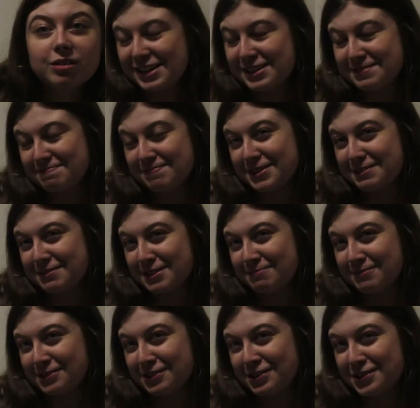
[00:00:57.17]
I'm, I, am i am
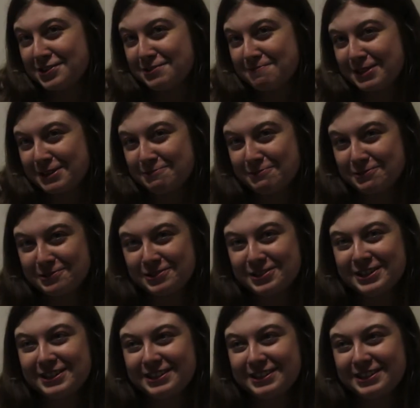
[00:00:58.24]
not at home anymore.